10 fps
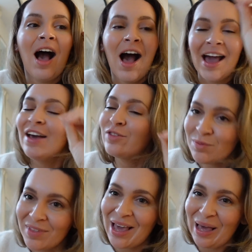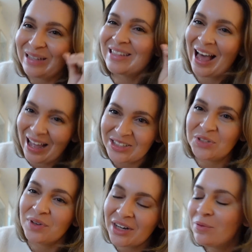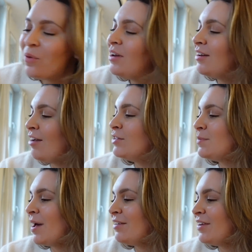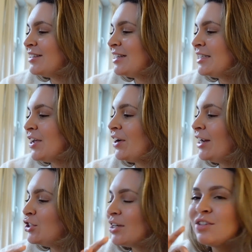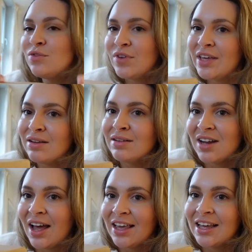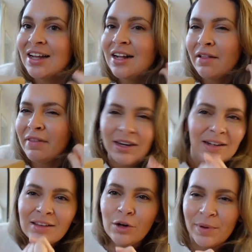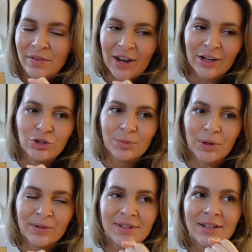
I have some things that I actually really would love to manifest this year, and I just feel like they need a little bit of an extra boost.